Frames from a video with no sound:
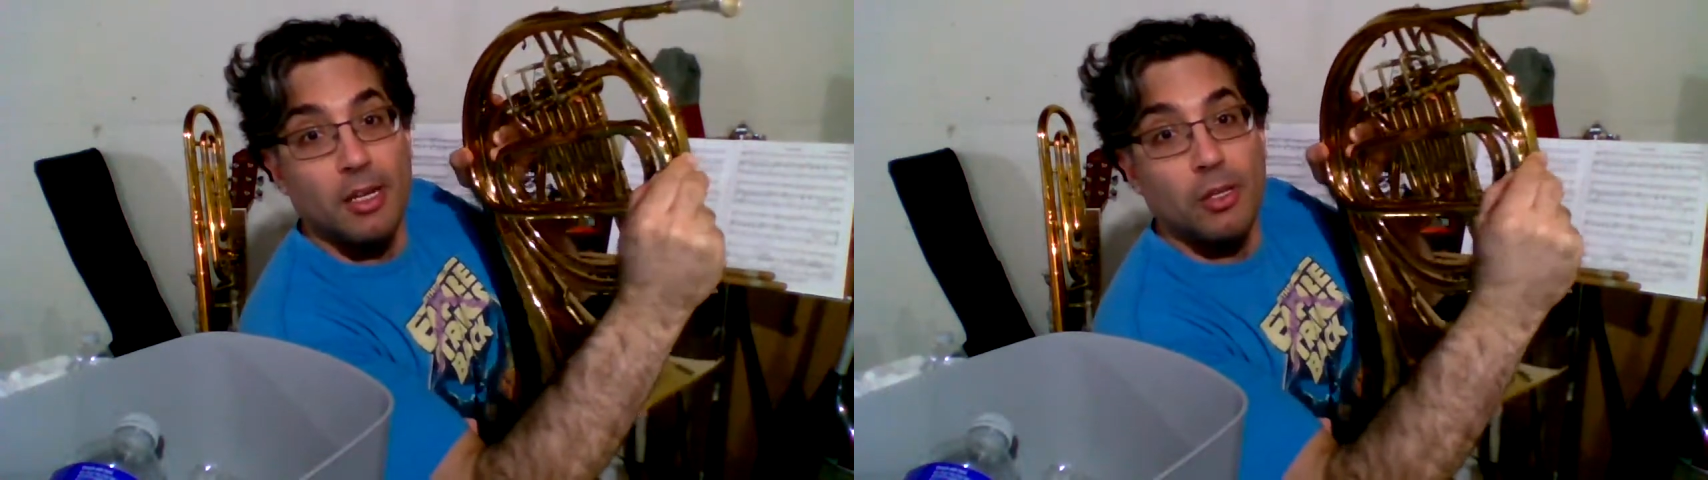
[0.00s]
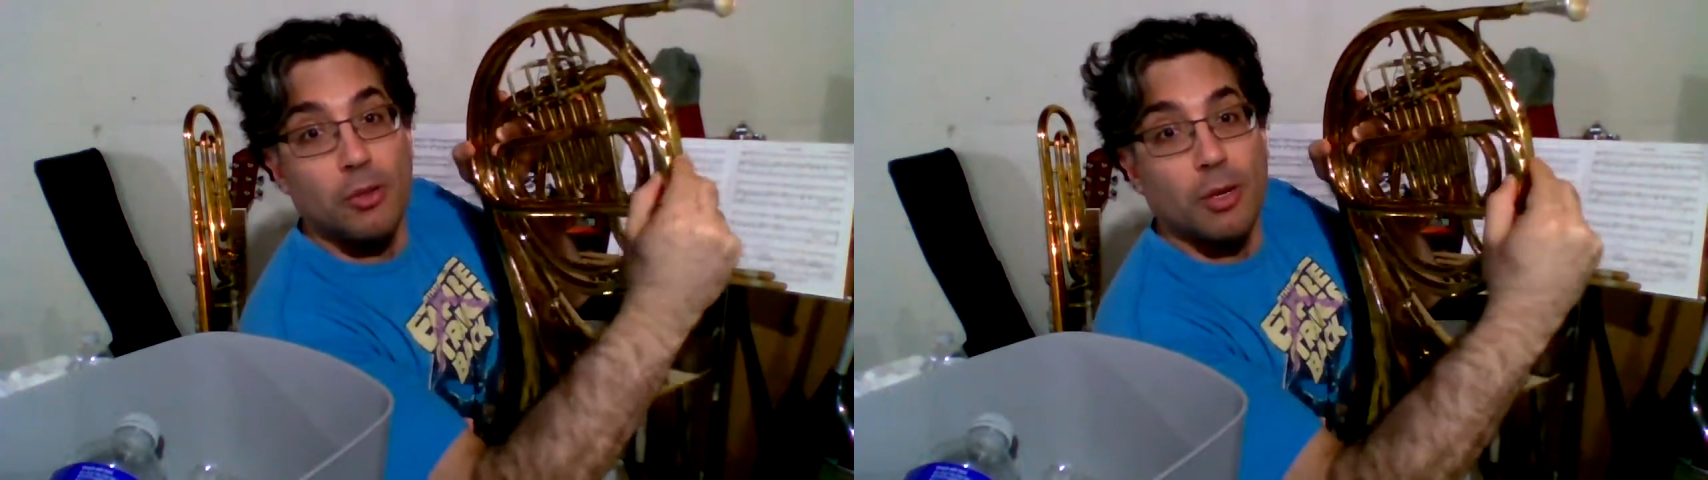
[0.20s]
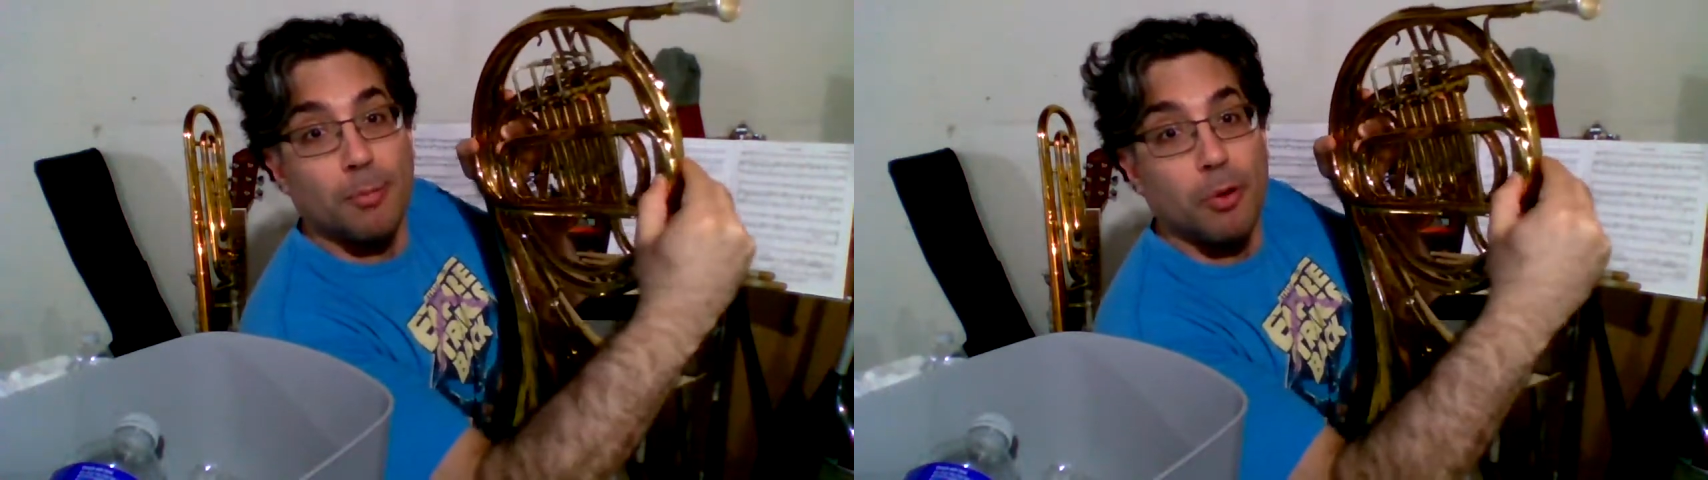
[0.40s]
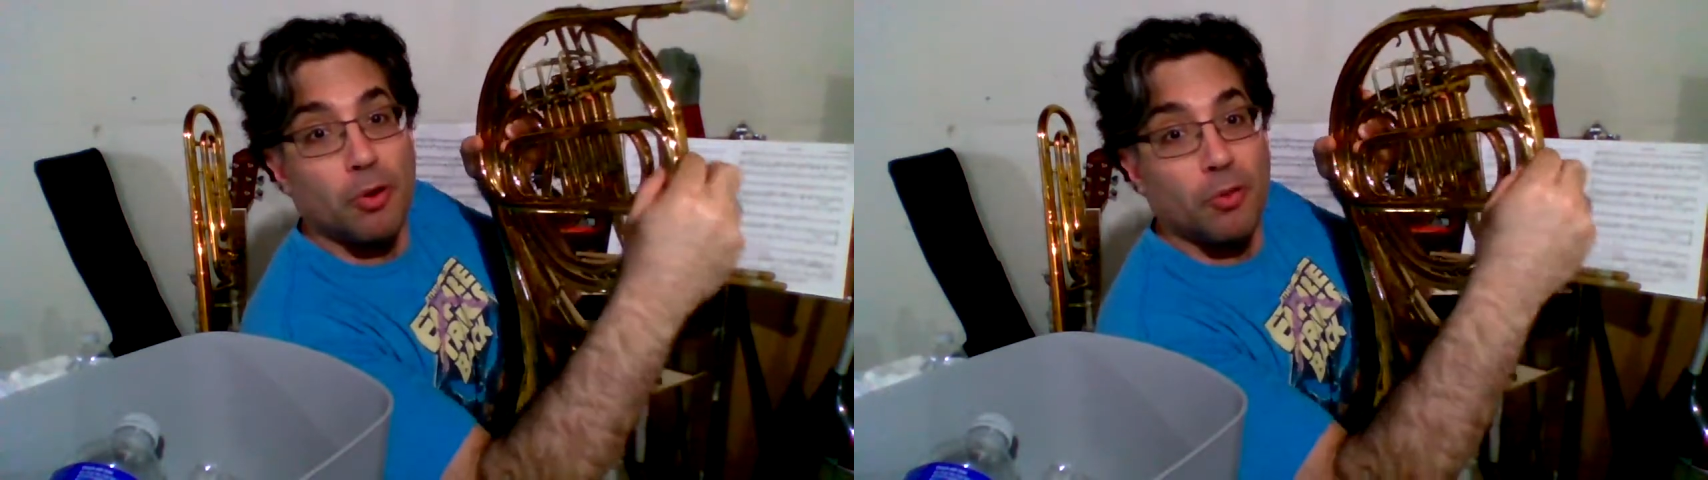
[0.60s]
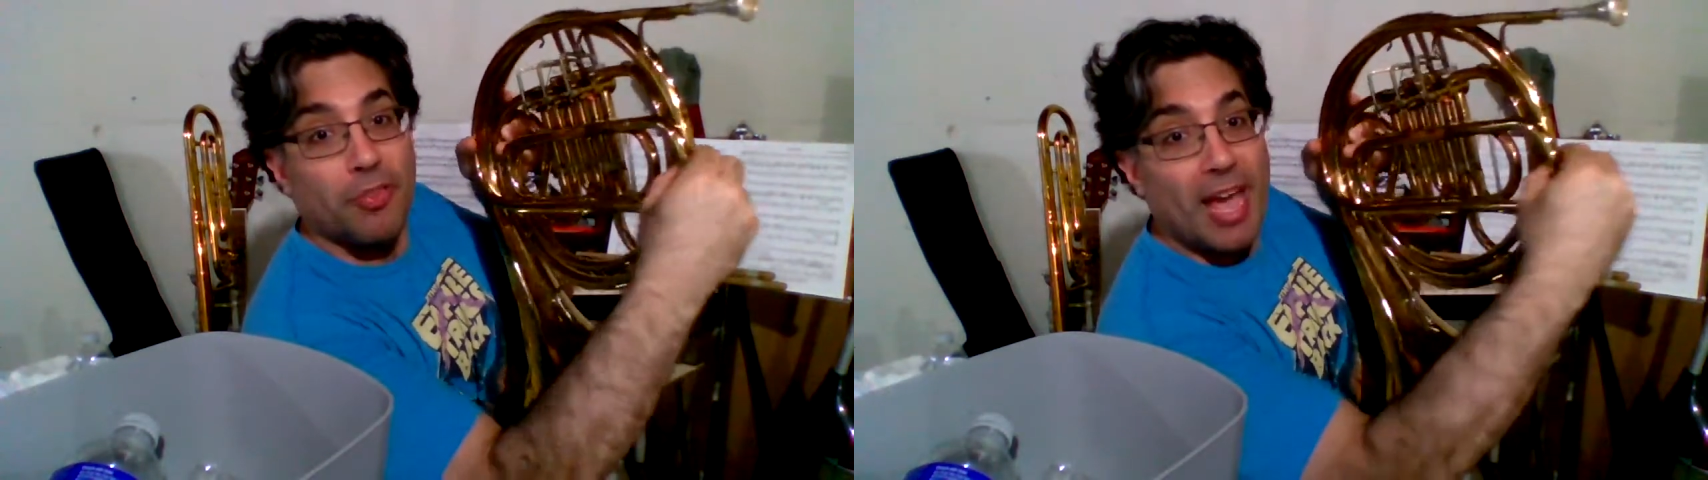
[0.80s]
You can
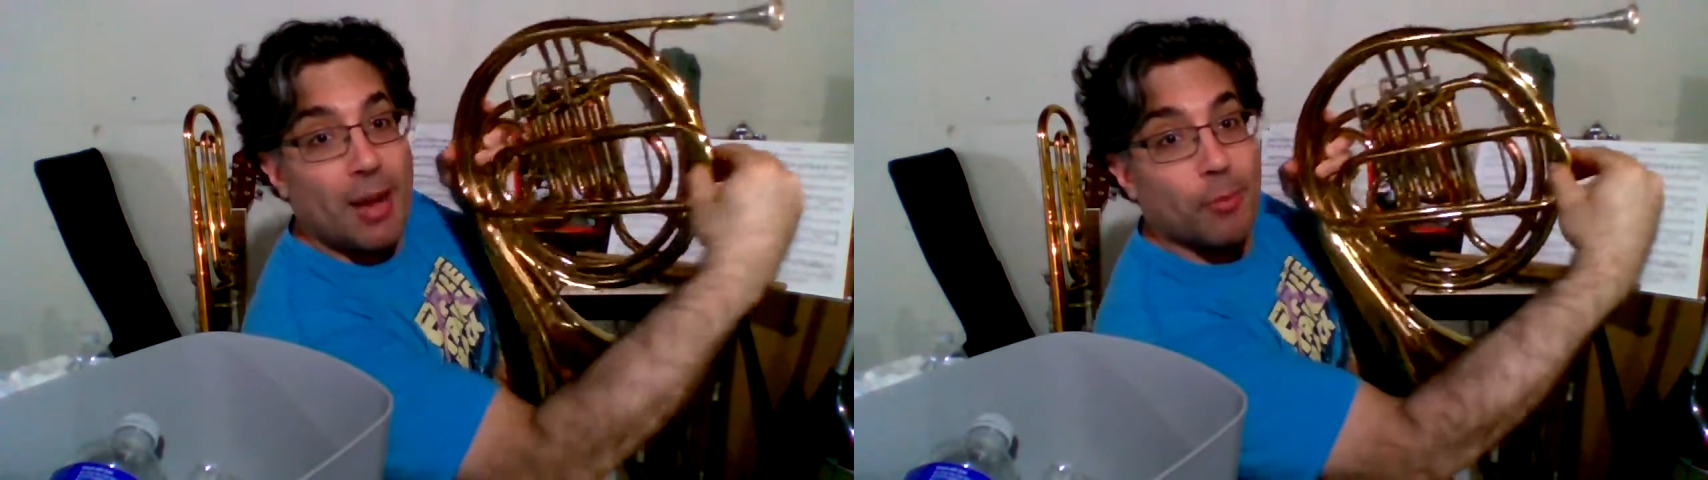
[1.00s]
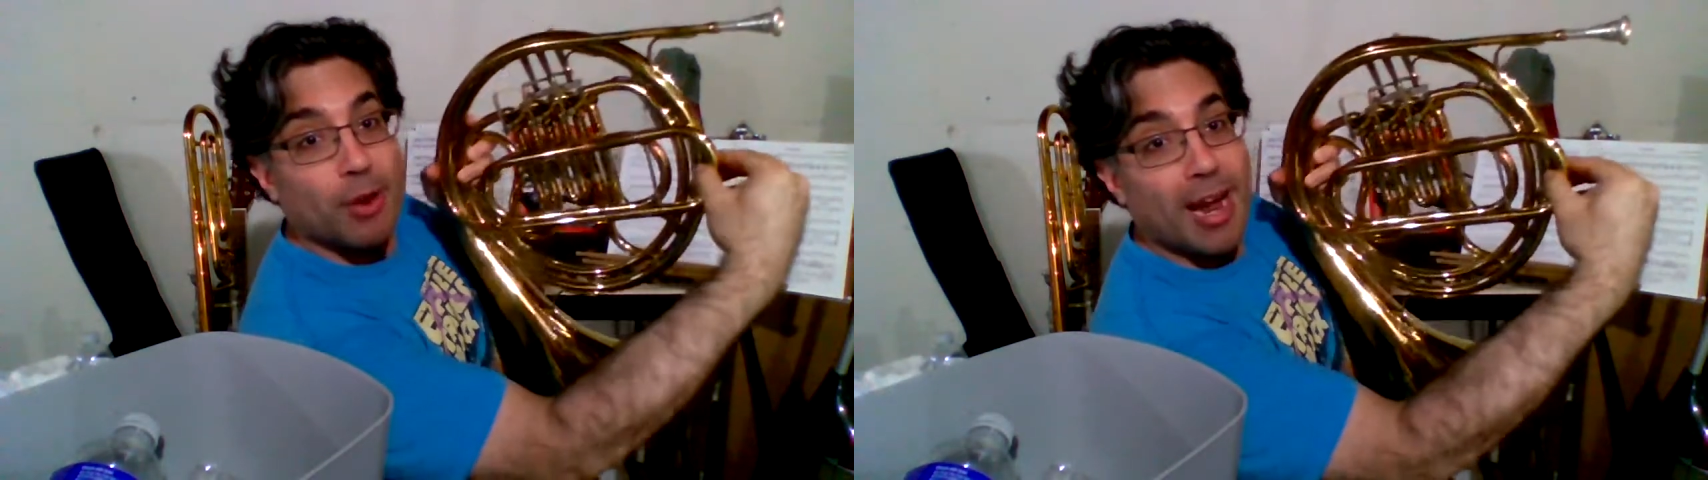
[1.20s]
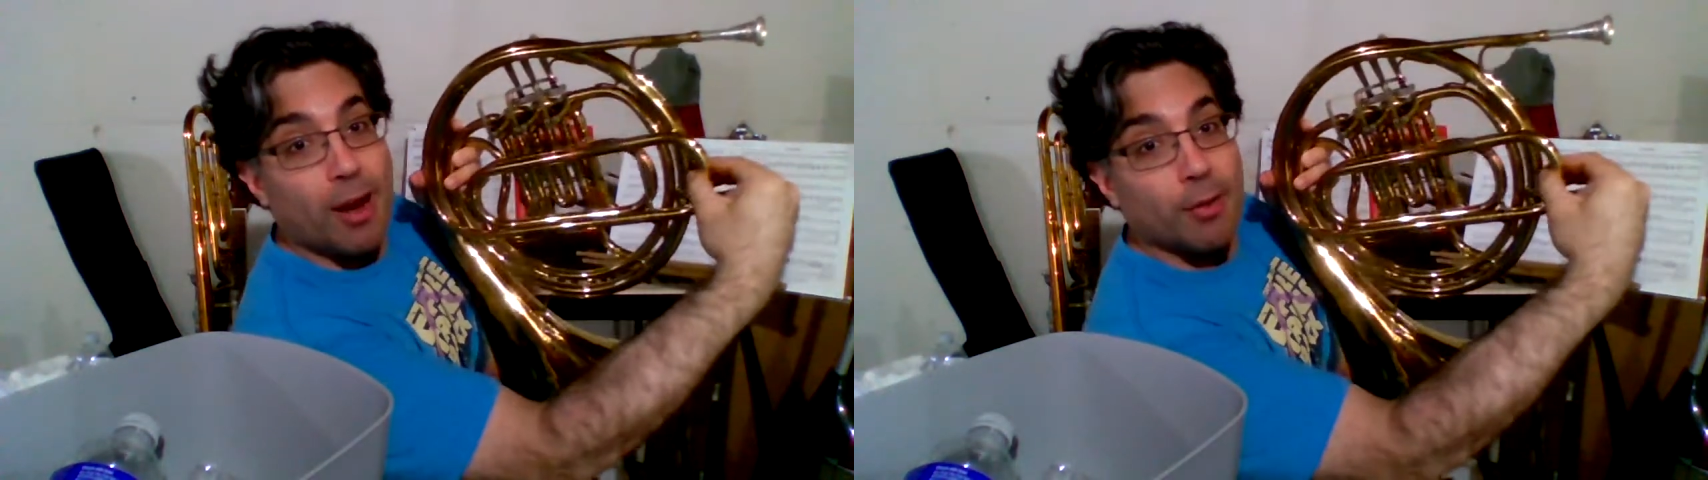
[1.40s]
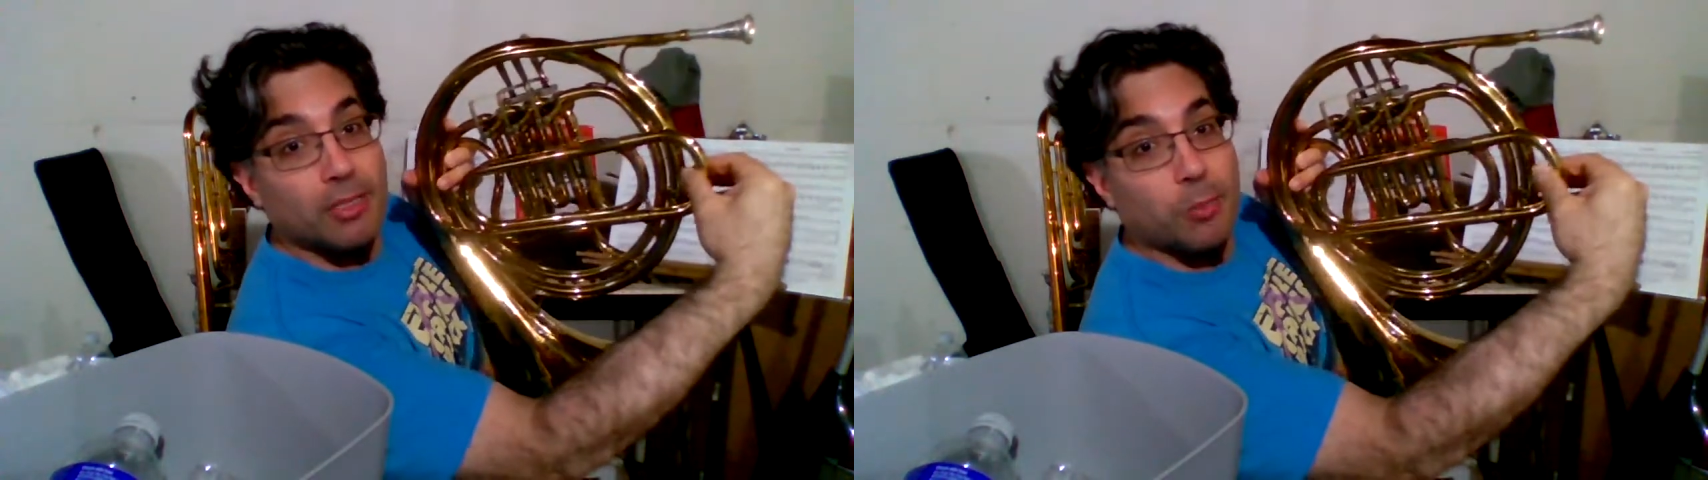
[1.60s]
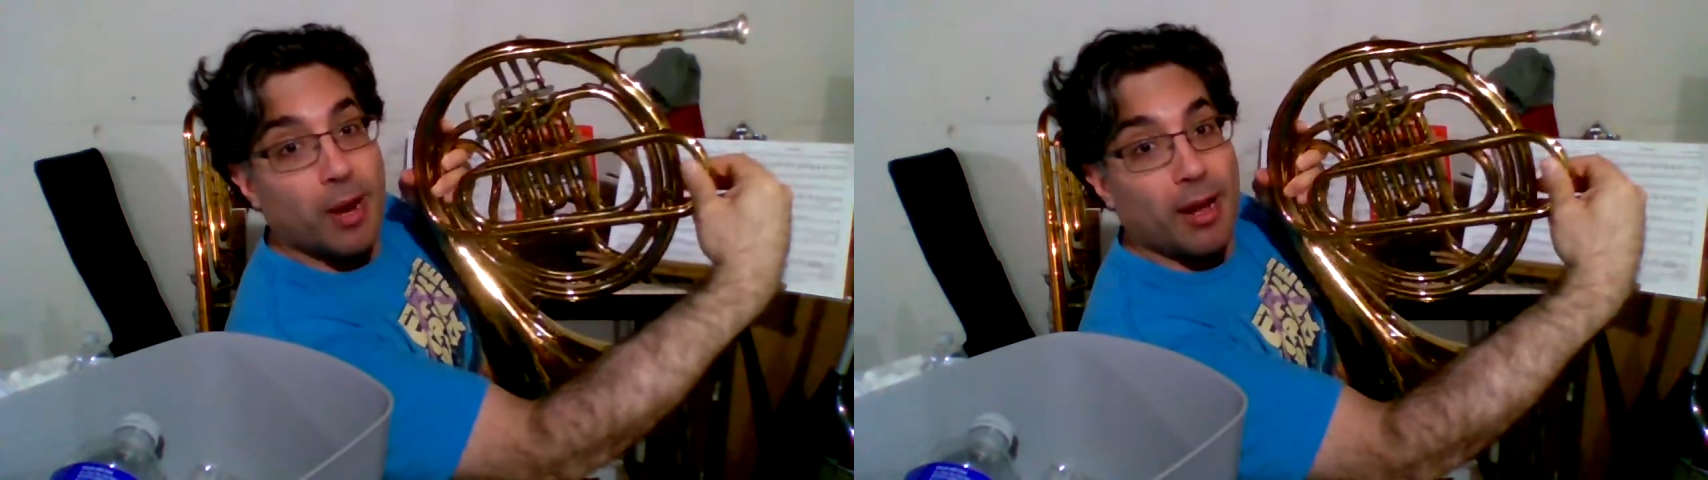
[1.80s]
pull that one out
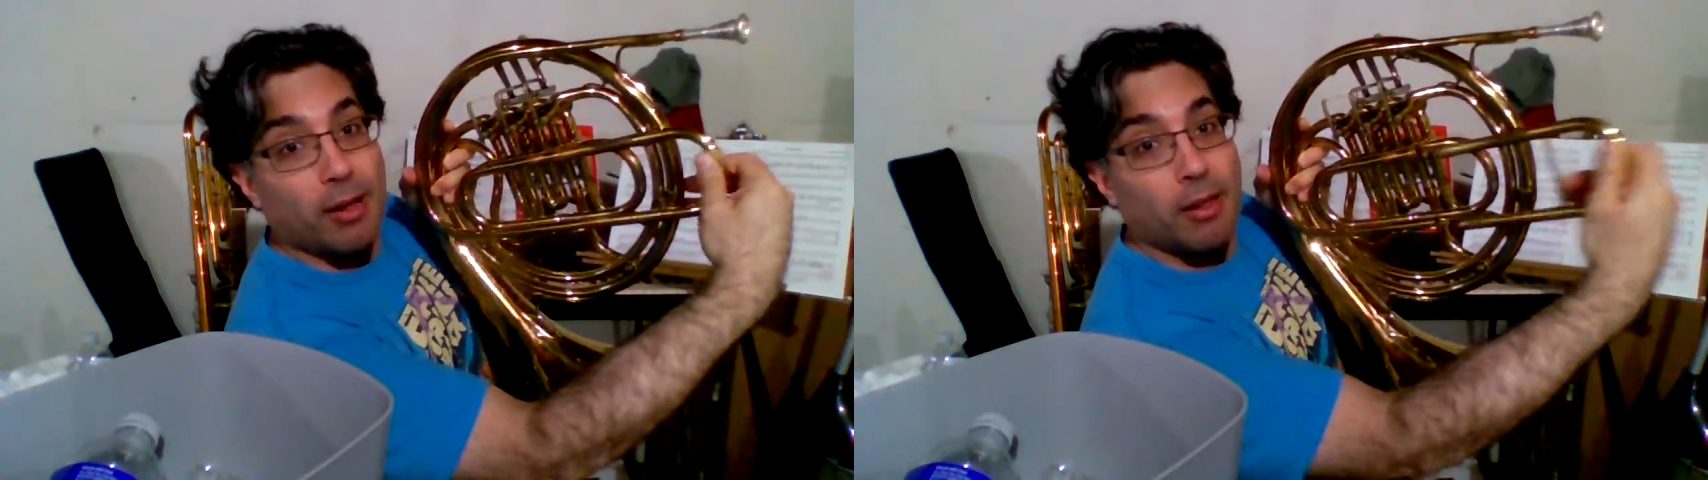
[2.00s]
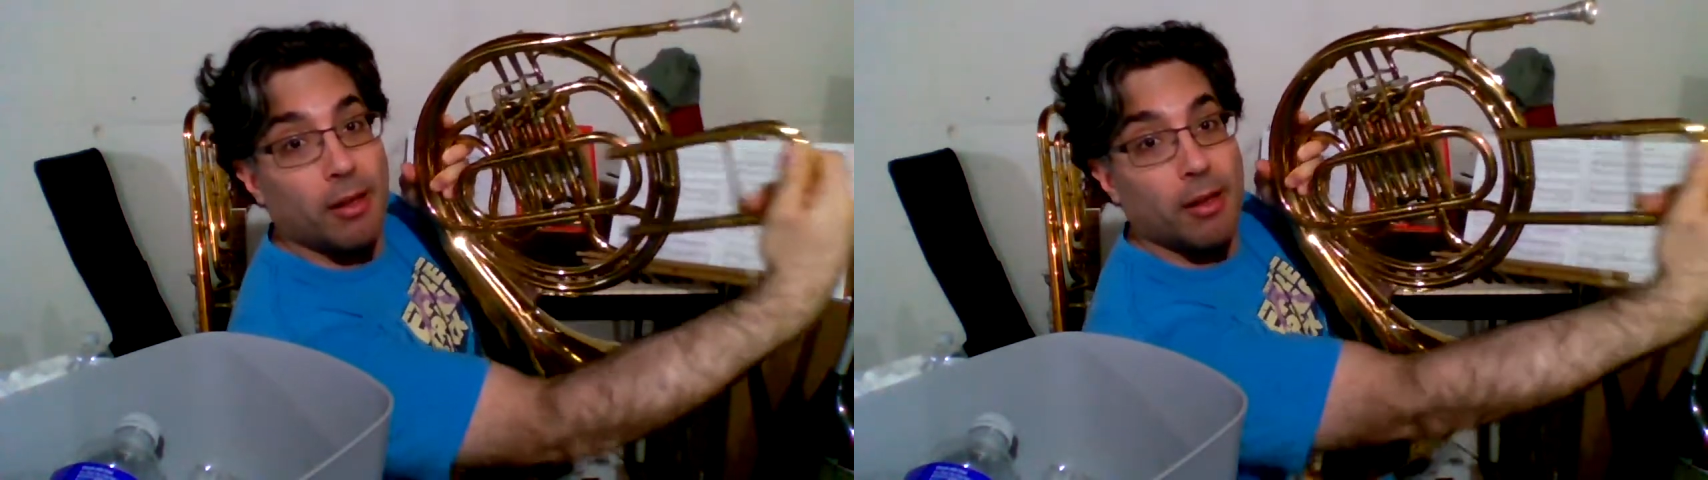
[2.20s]
as well.